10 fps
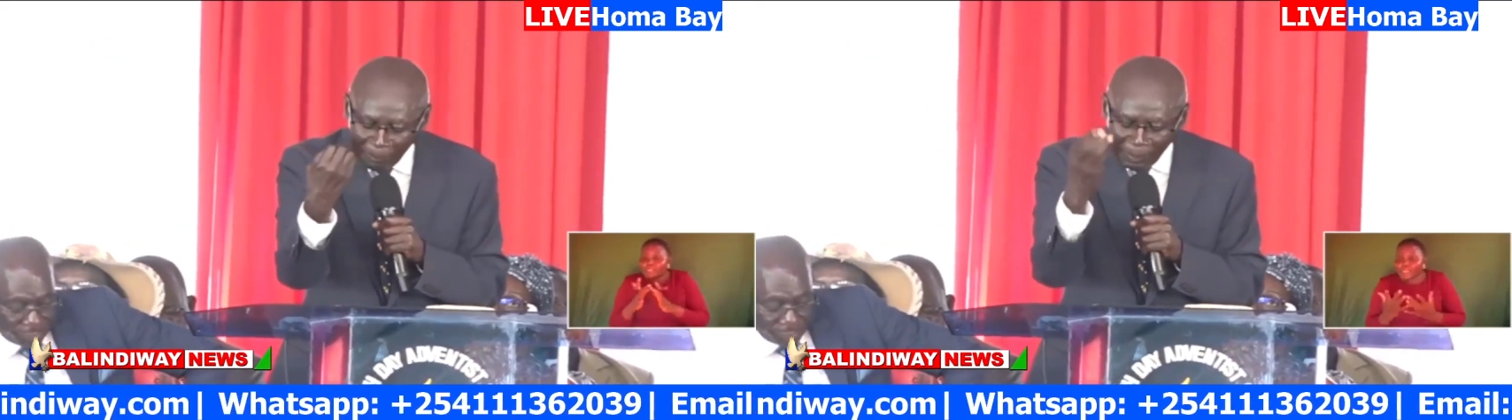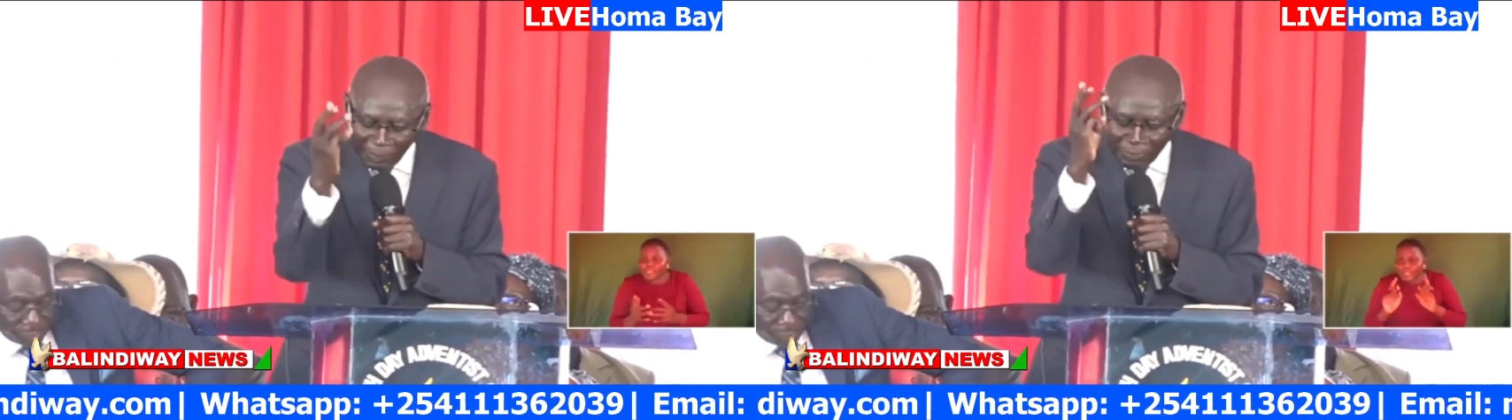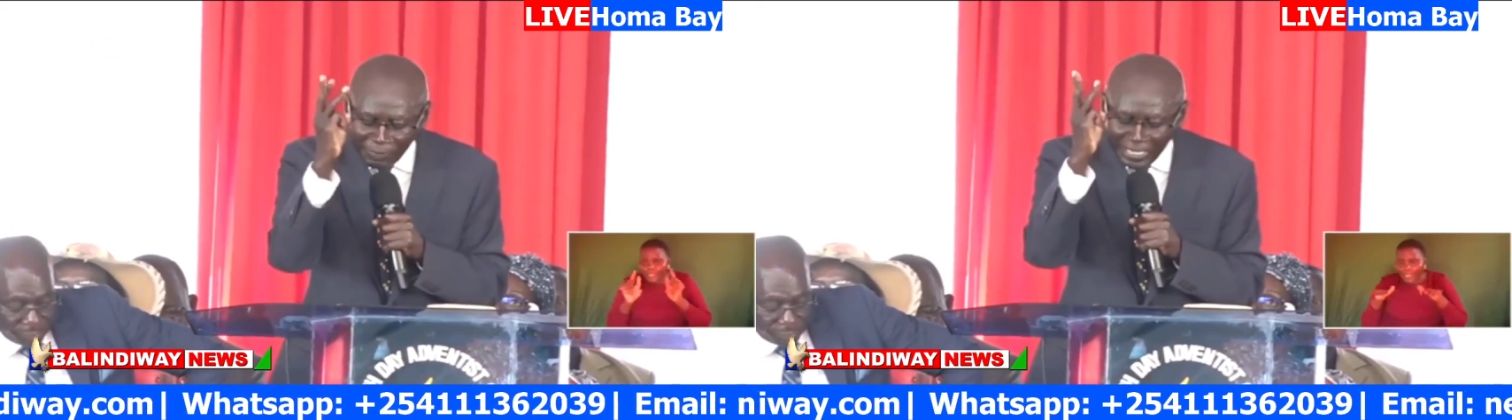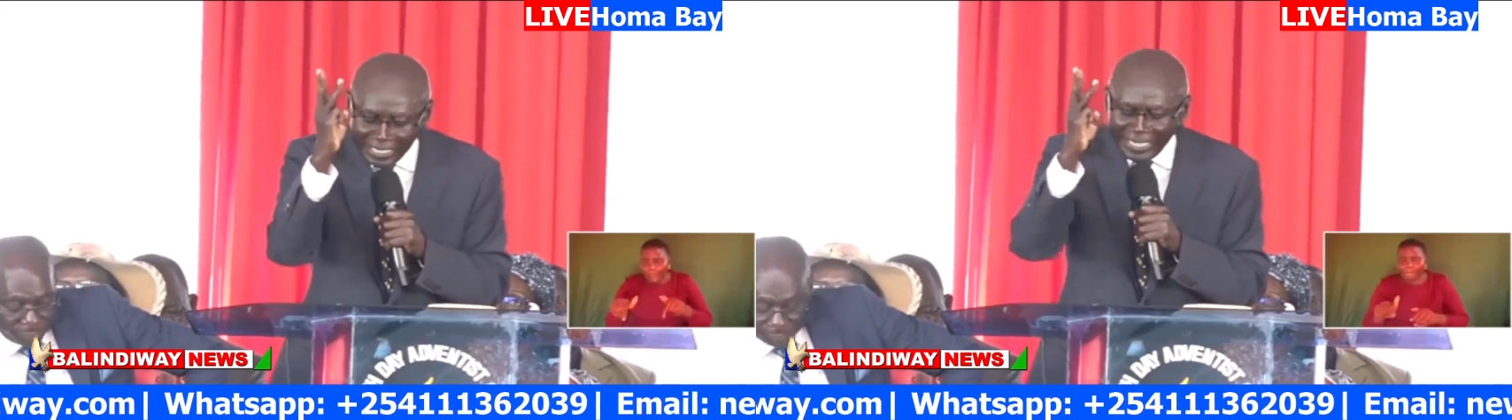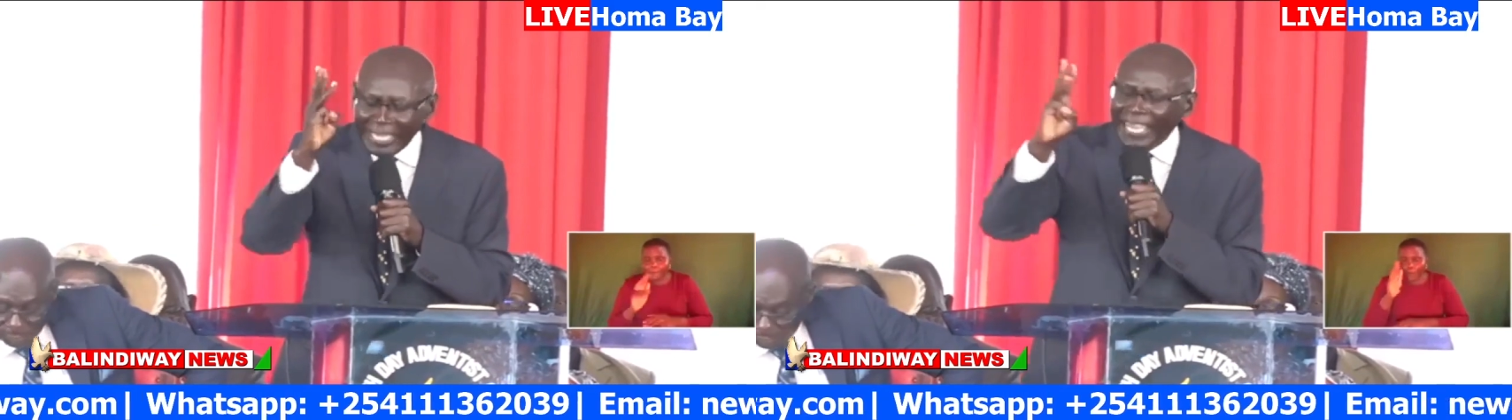Number
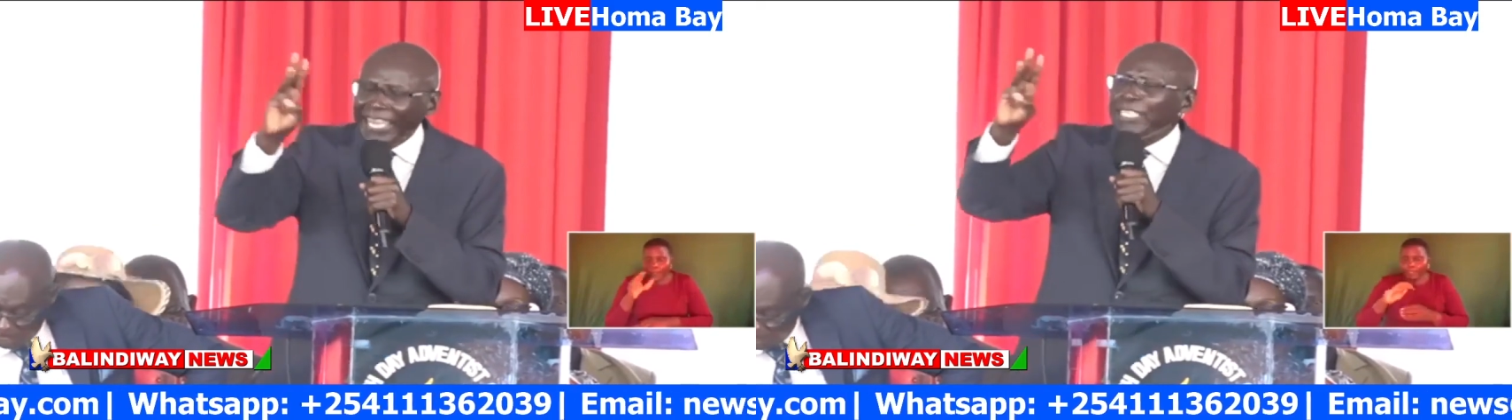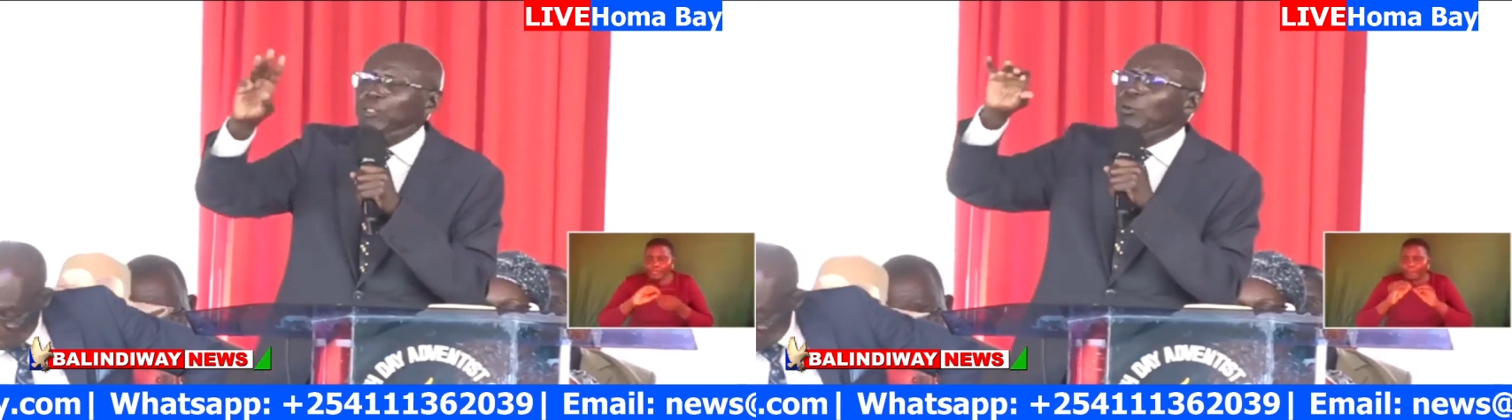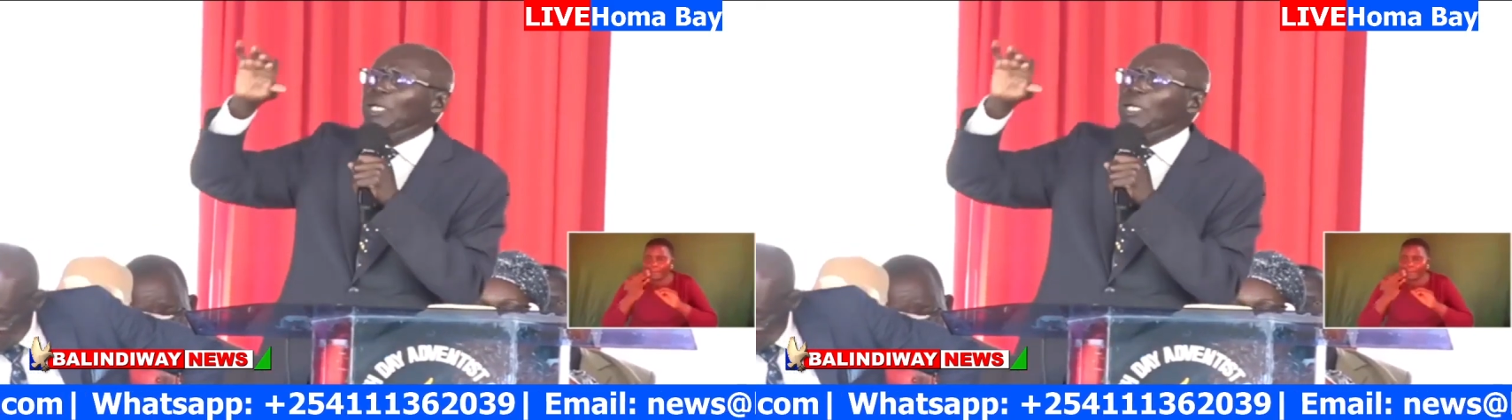three, it will